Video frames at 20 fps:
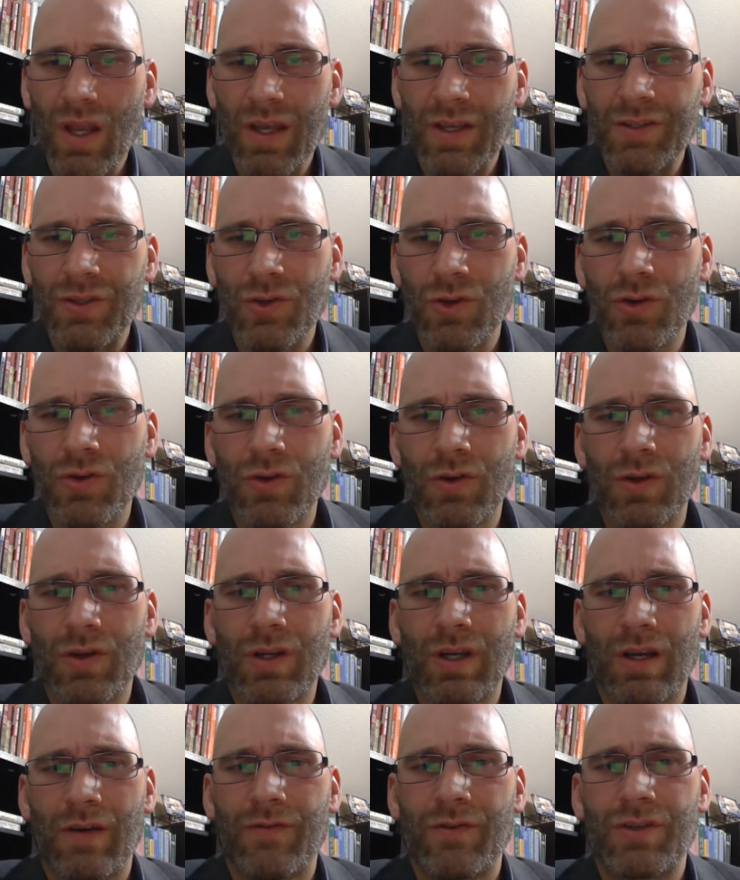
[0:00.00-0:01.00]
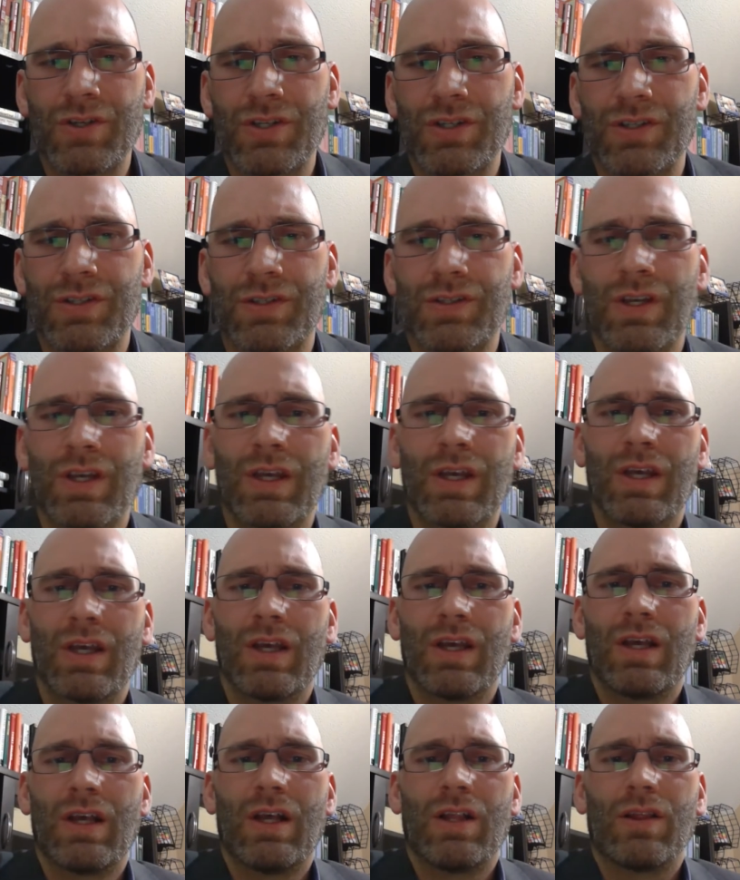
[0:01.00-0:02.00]
So your coverage is
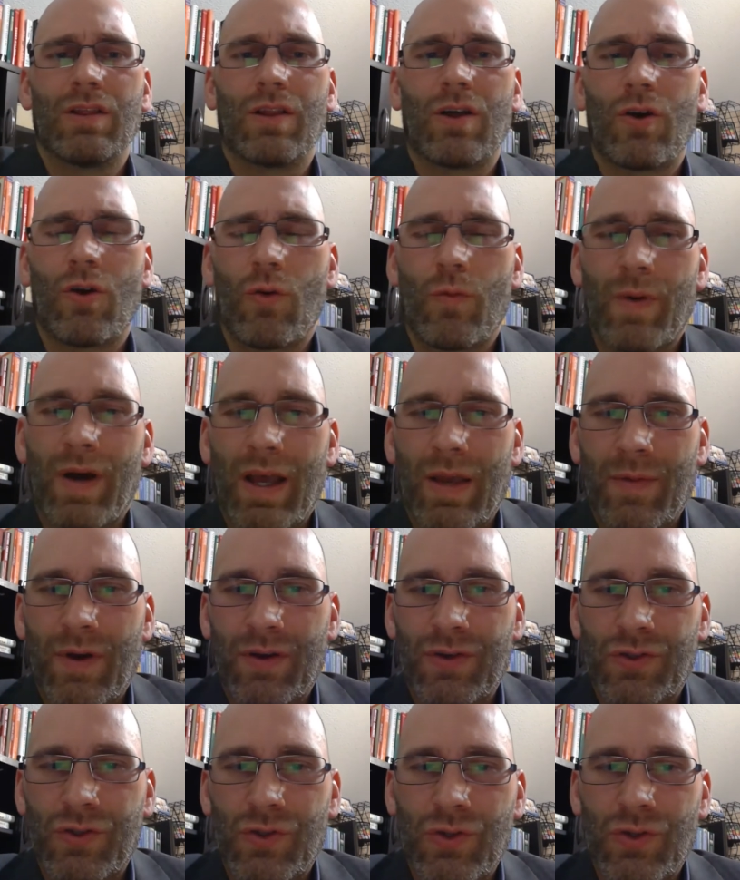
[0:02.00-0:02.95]
low by about